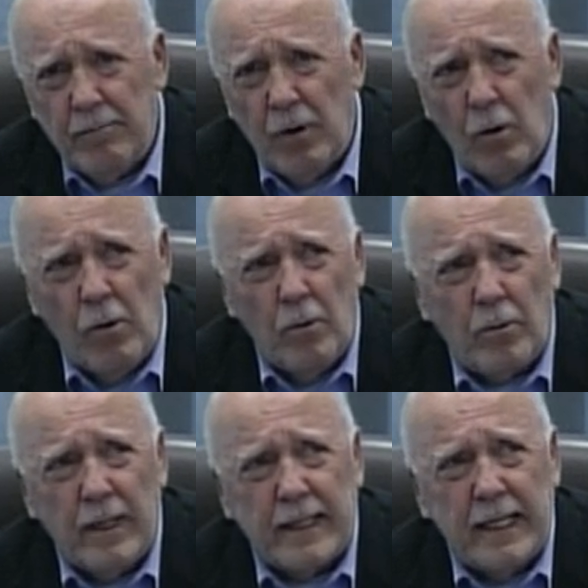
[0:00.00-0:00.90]
know
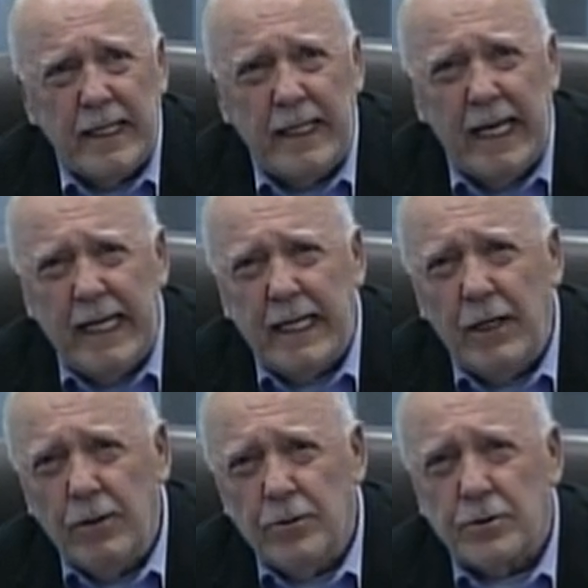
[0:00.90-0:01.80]
that they need to
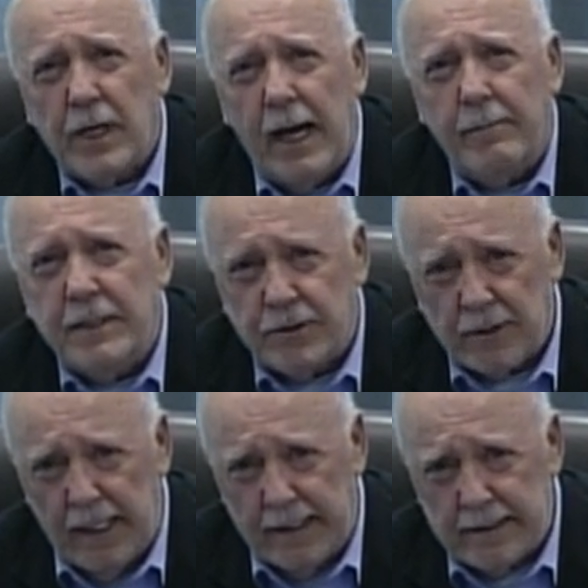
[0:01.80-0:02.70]
use common
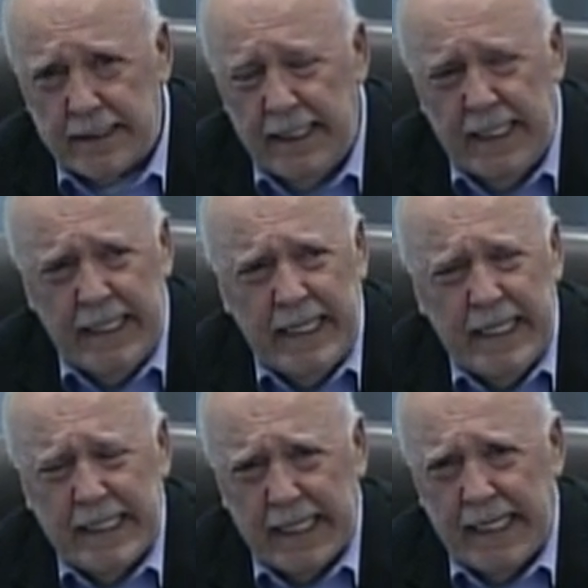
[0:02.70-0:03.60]
sense.
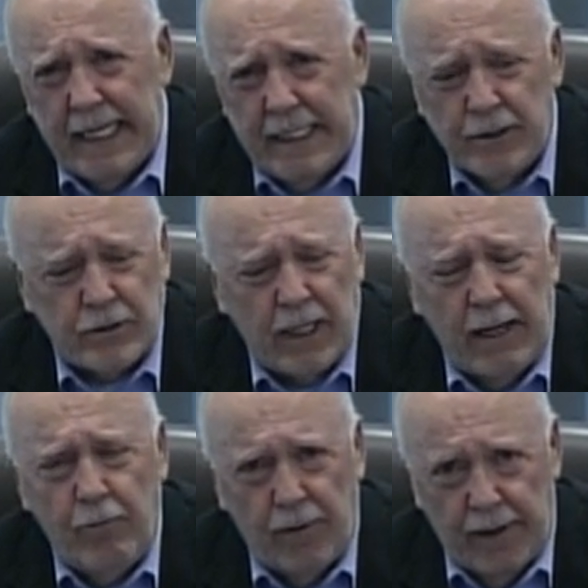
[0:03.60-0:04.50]
They need to
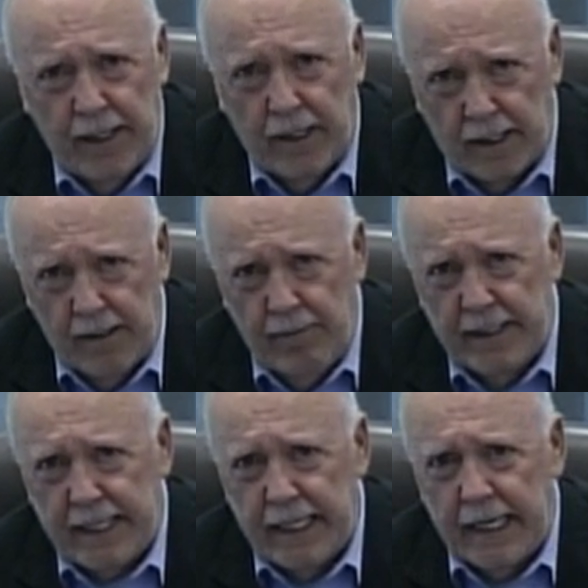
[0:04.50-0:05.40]
stay within the
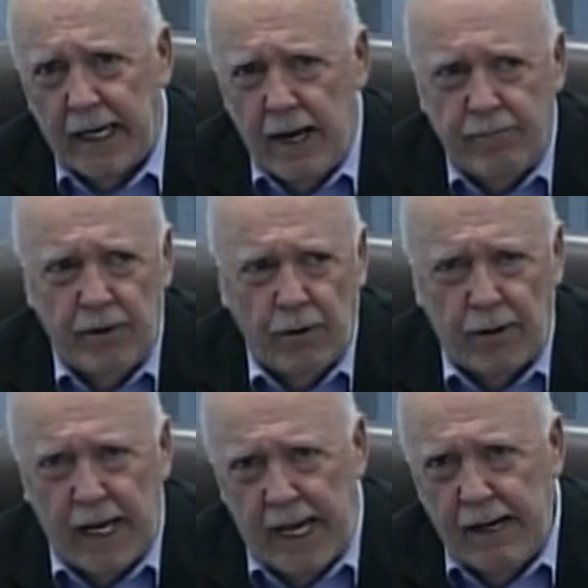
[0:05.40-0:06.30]
limit that the governor
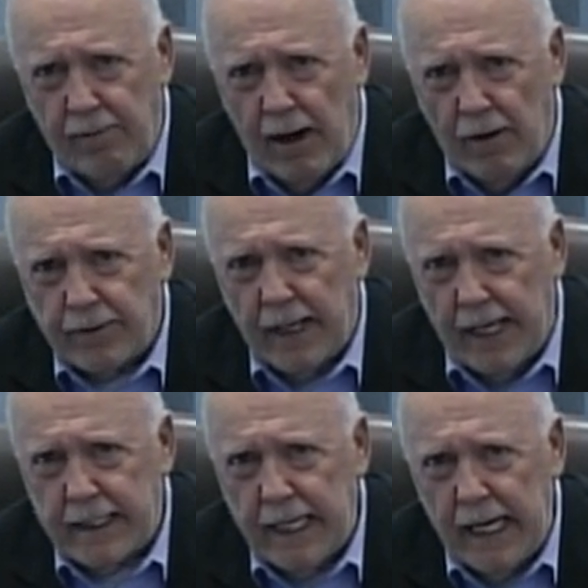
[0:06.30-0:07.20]
gave out
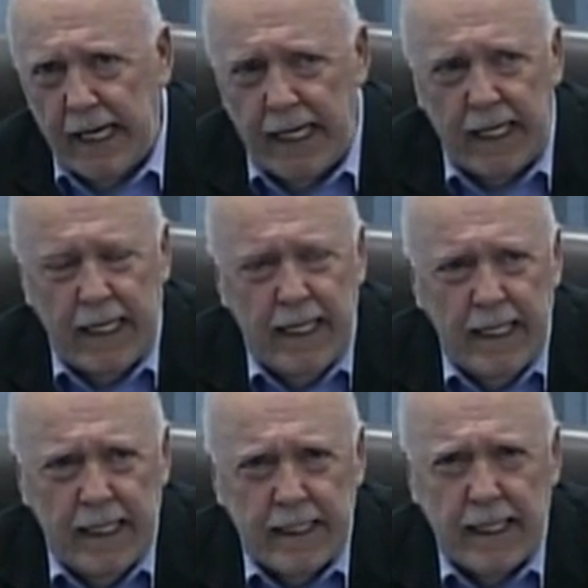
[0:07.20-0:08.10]
that day.
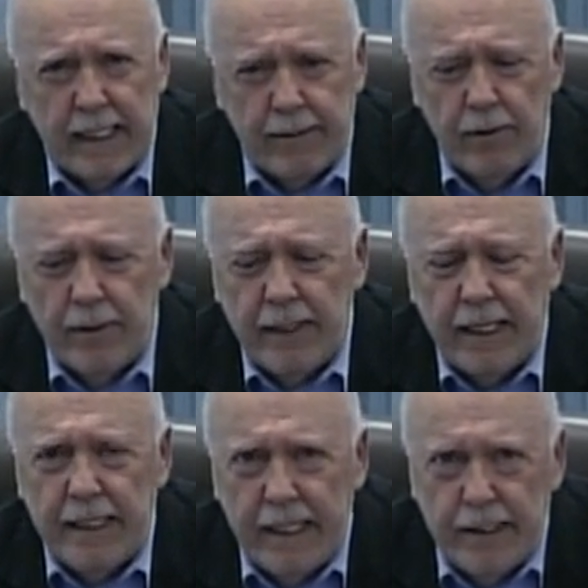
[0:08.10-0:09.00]
They, they
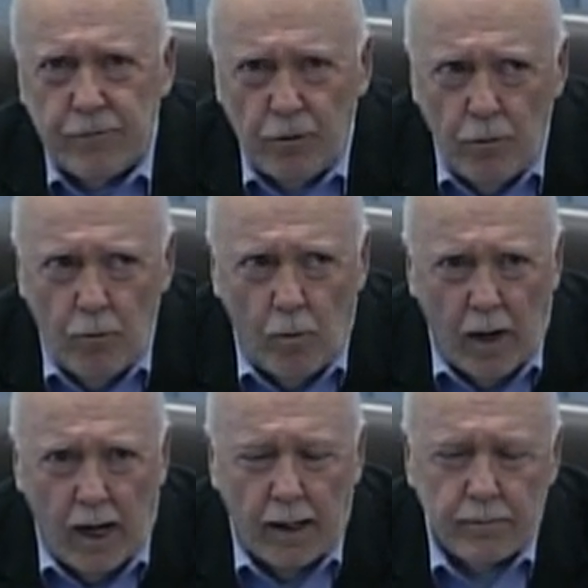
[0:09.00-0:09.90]
need to
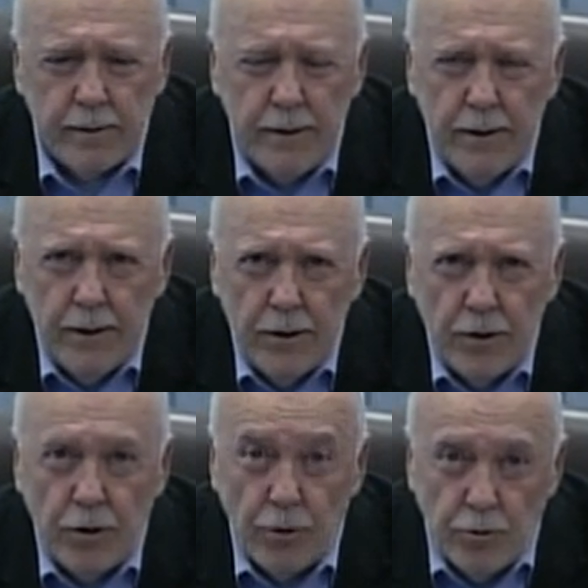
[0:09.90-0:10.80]
uh,
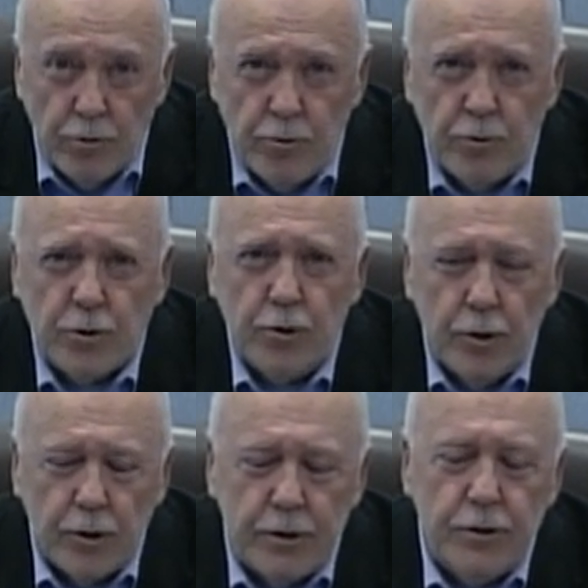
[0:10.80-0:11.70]
use
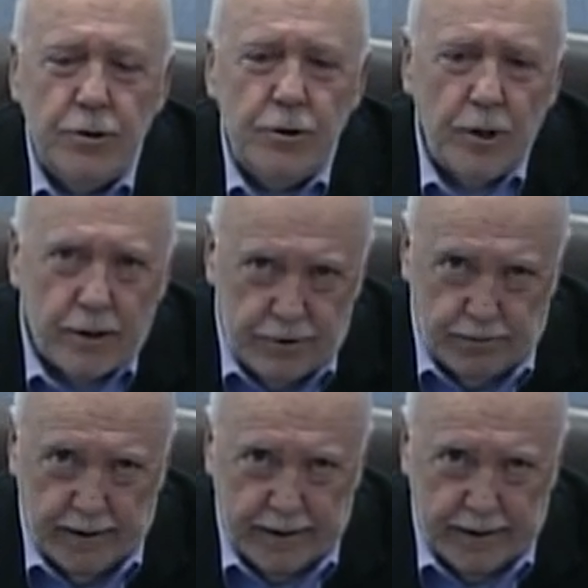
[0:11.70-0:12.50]
good judgment.